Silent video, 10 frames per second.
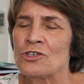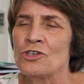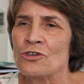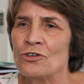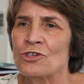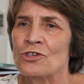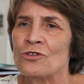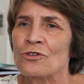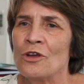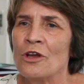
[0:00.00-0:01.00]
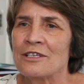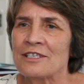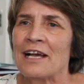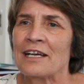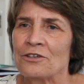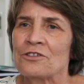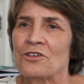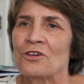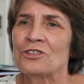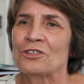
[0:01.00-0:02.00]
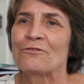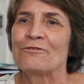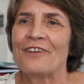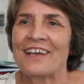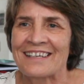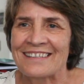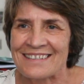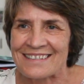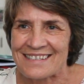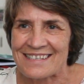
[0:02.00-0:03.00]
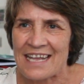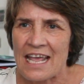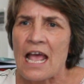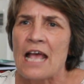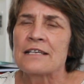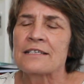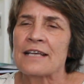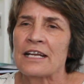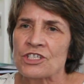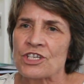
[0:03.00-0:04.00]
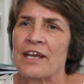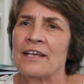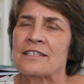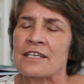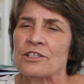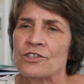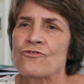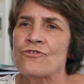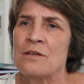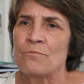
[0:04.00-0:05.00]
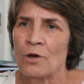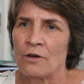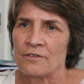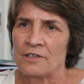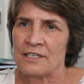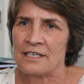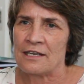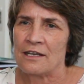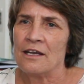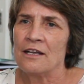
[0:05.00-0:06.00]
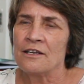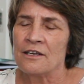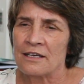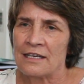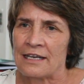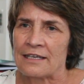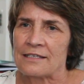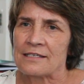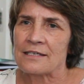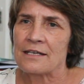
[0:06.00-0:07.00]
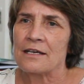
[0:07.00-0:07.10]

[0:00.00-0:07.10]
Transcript: due to psychosocial factors such as extreme poverty, neglect,